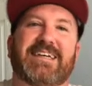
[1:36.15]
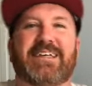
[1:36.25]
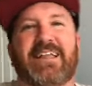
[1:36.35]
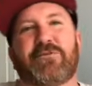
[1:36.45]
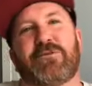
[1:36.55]

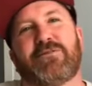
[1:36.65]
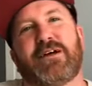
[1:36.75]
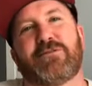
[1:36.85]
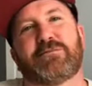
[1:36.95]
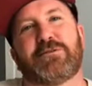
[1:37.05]
I like when the
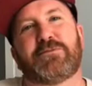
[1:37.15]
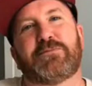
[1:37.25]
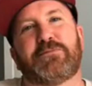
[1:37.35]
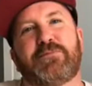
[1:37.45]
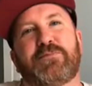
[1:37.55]
flowers
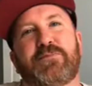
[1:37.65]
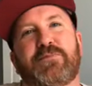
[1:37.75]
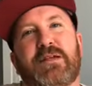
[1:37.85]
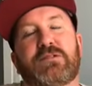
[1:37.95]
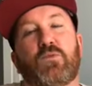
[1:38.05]
bloom.
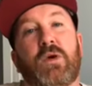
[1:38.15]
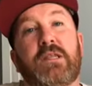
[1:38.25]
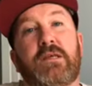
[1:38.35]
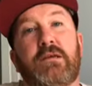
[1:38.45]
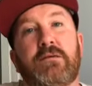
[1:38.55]
Is it
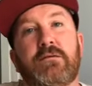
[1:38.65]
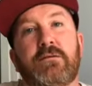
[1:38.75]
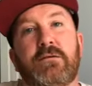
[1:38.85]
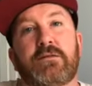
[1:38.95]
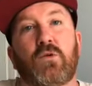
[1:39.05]
windy?
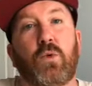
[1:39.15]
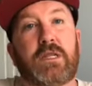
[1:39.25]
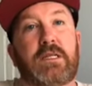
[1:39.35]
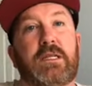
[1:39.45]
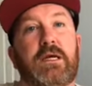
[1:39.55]
Is it a
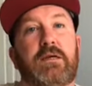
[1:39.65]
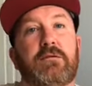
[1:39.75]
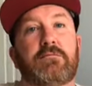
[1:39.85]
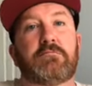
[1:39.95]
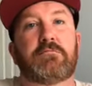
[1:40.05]
windy day?
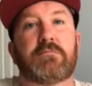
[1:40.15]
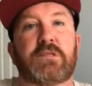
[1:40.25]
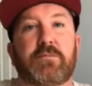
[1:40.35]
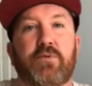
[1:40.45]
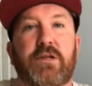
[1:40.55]
Is
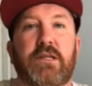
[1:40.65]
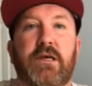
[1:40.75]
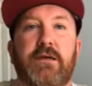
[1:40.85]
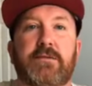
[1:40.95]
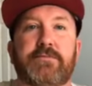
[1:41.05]
it a pretty
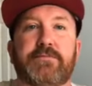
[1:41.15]
day?